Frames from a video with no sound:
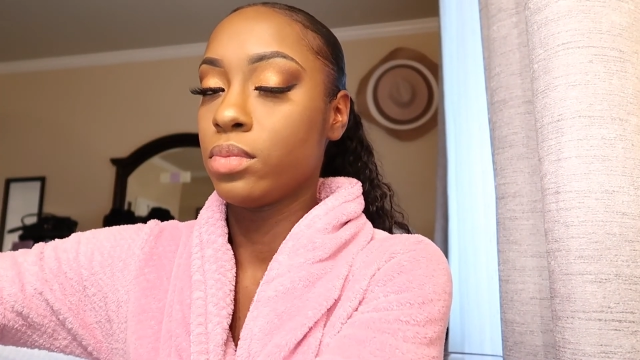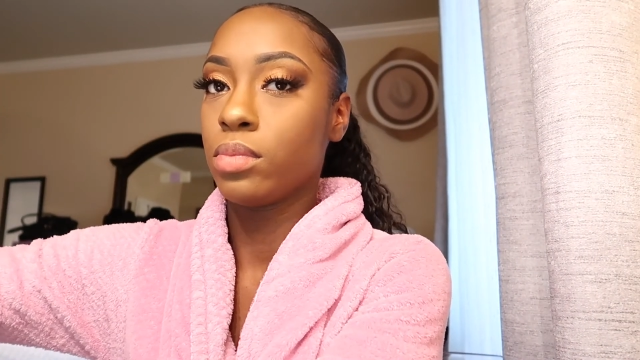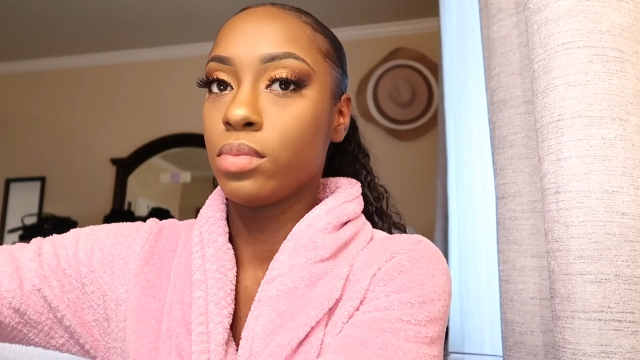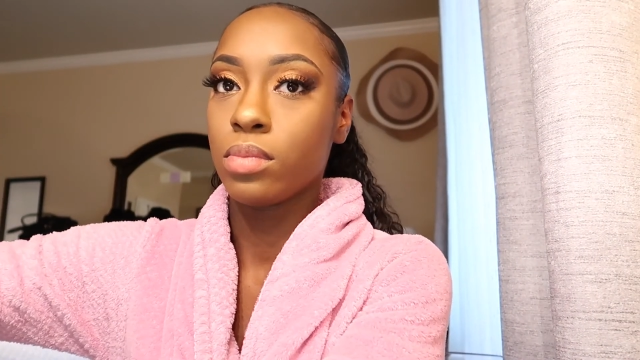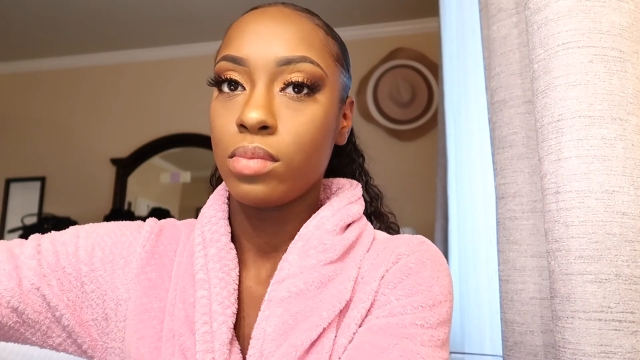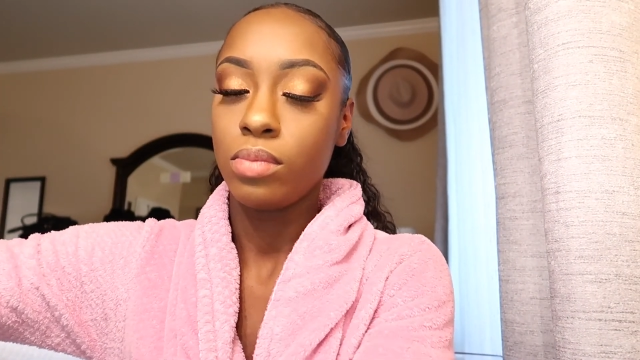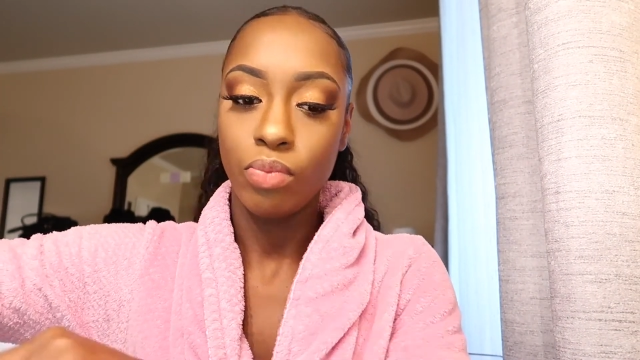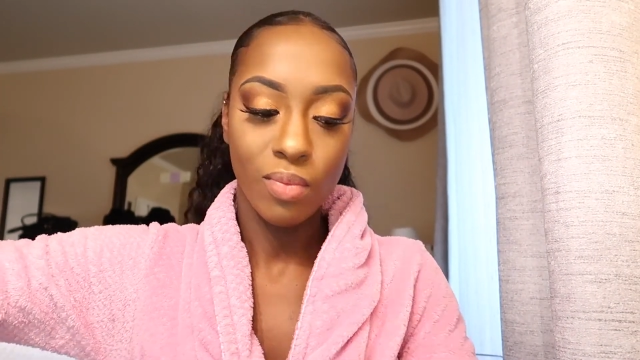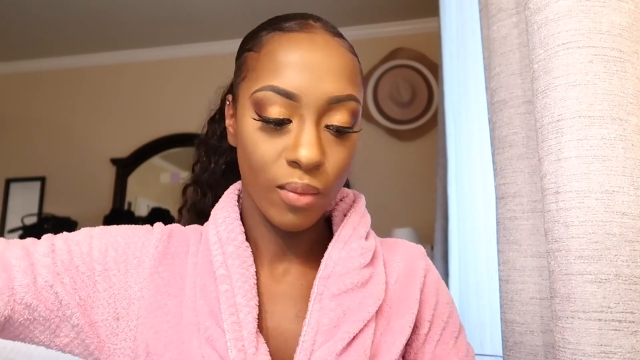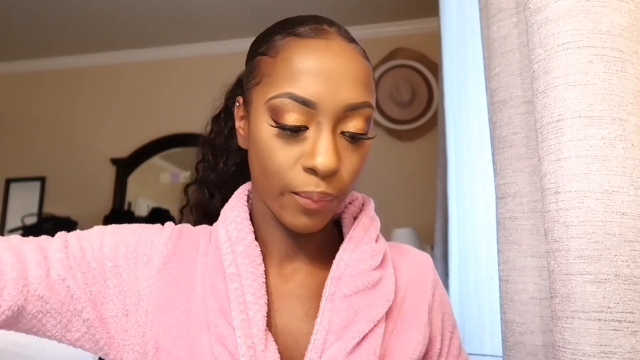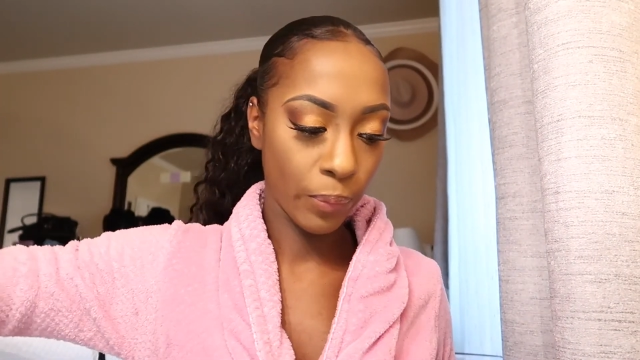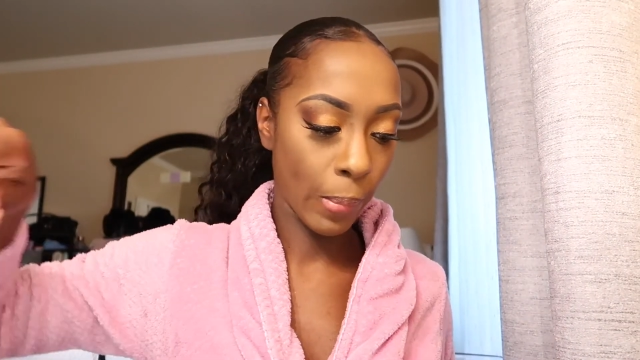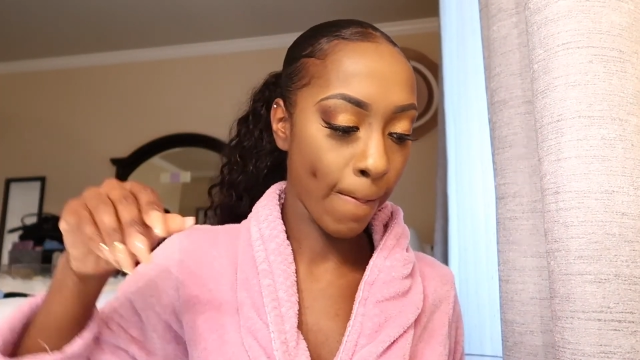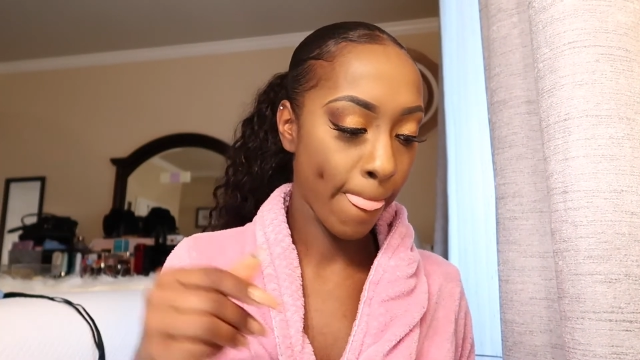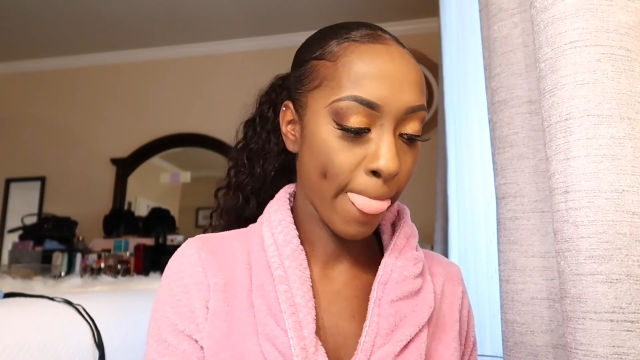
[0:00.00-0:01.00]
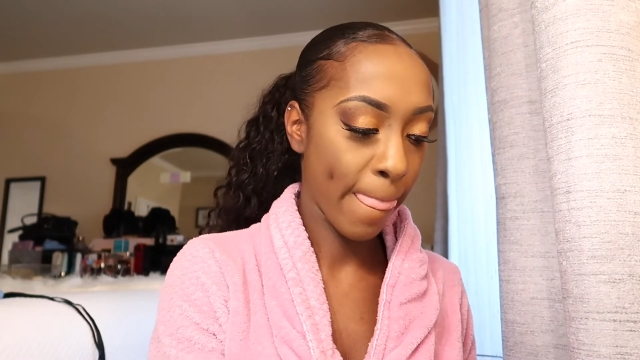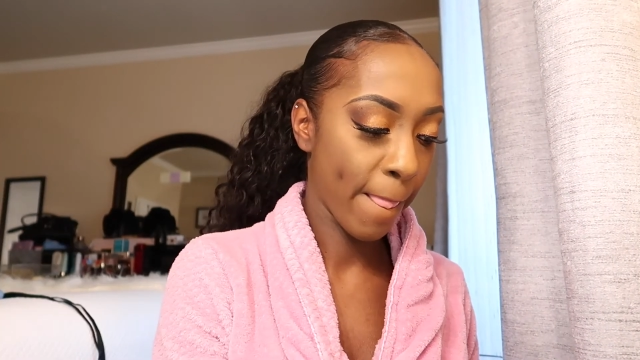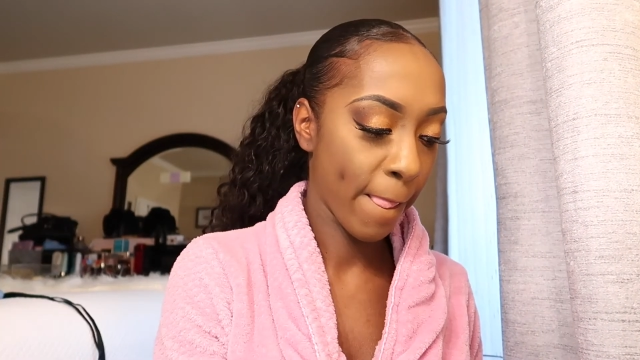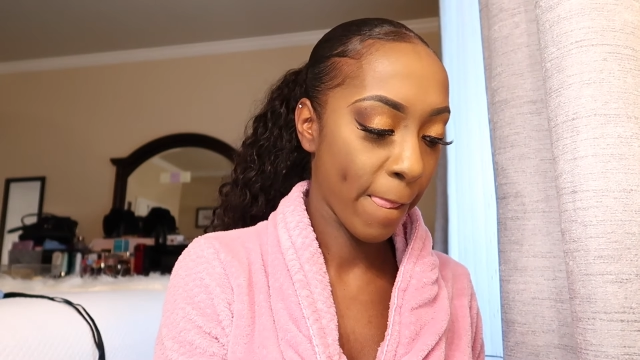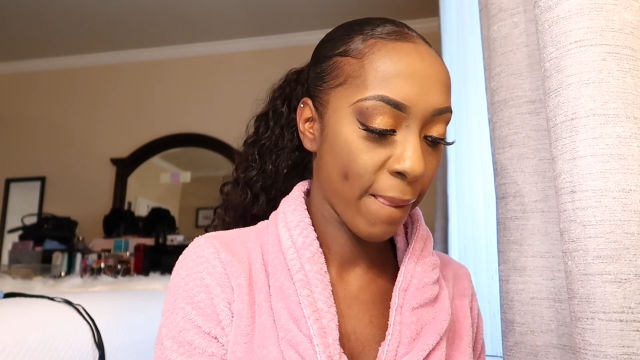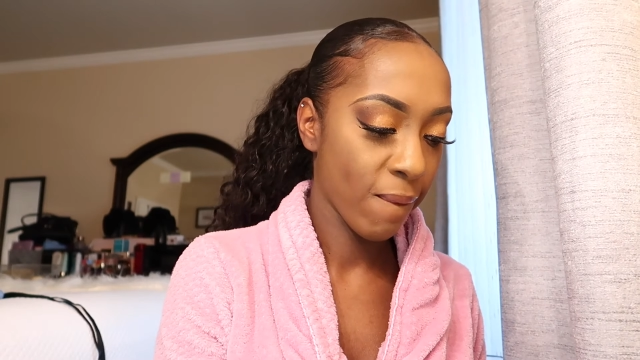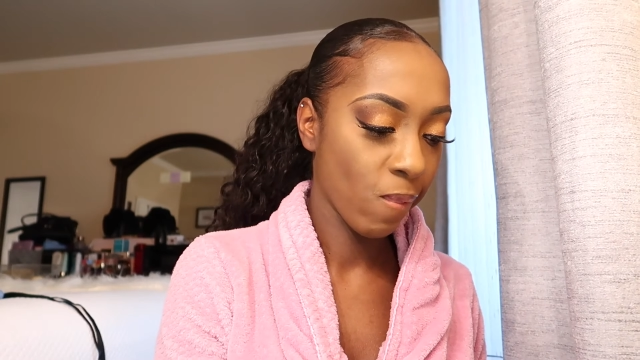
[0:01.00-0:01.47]
Now one more thing to
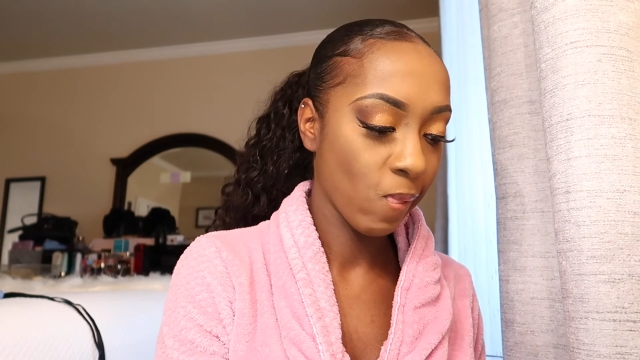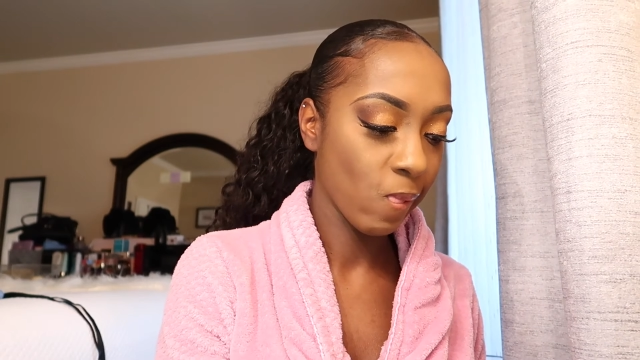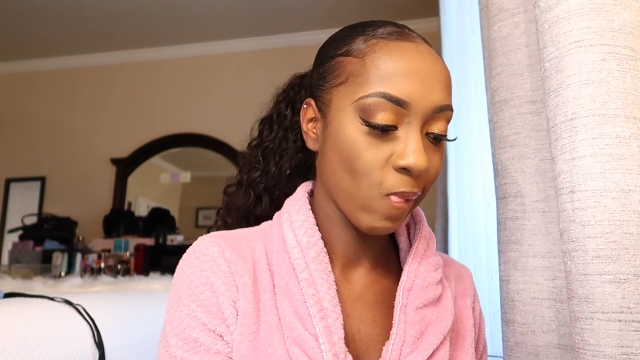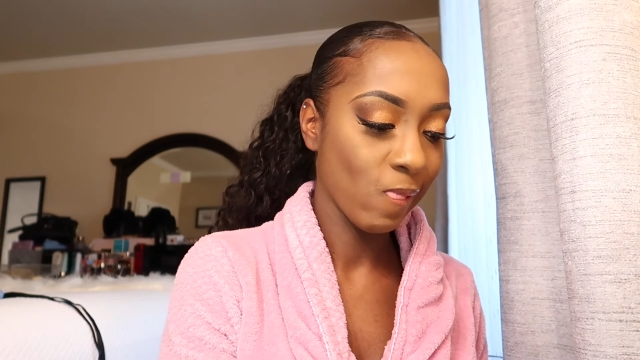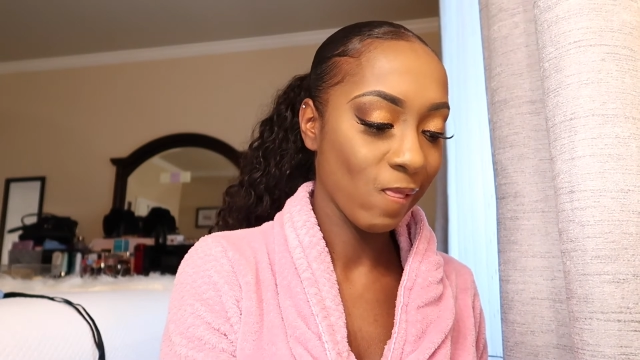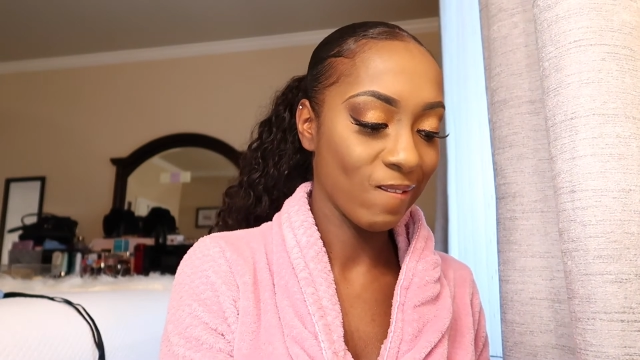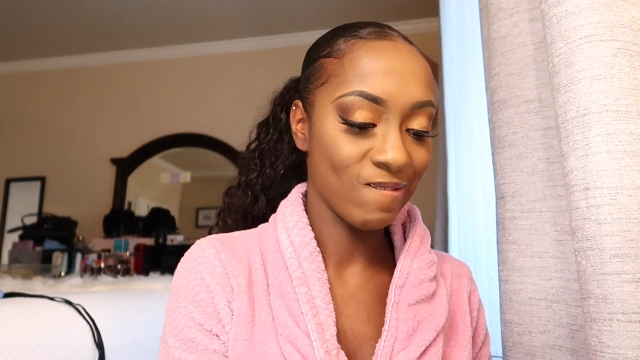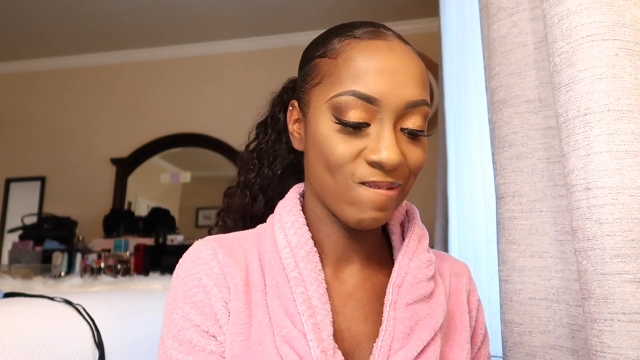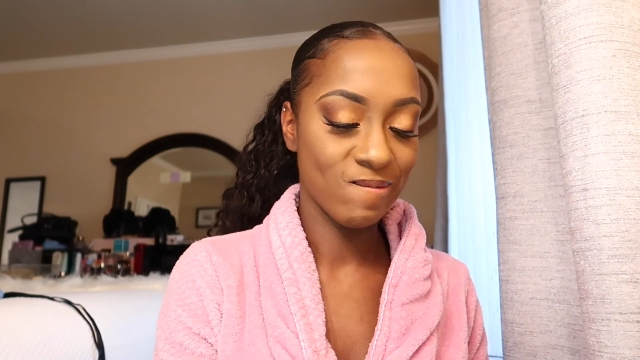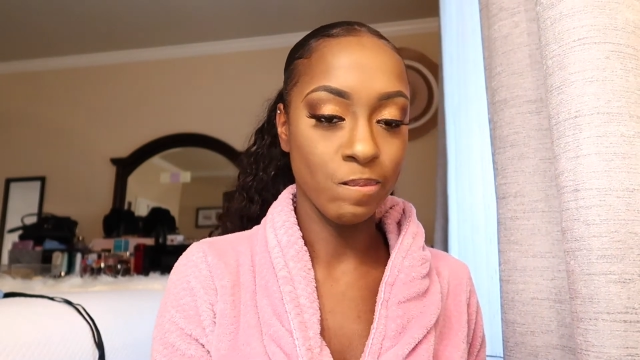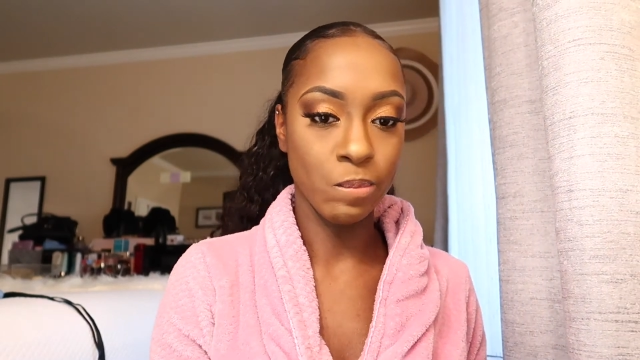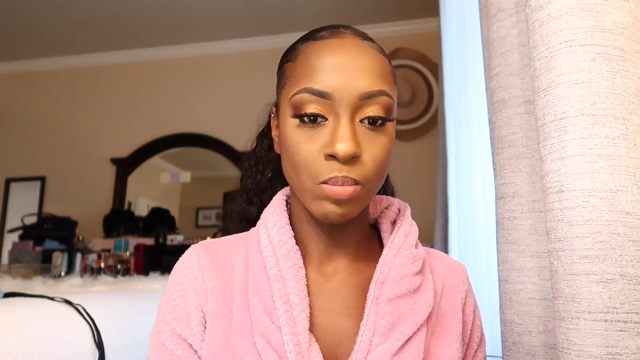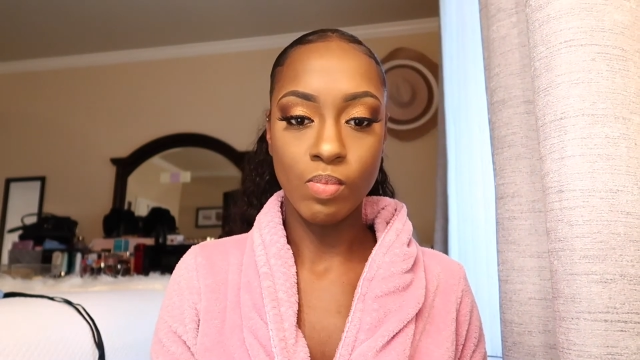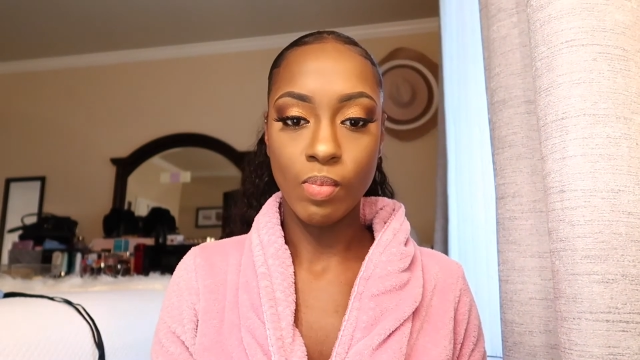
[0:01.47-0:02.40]
add, and it's my finisher,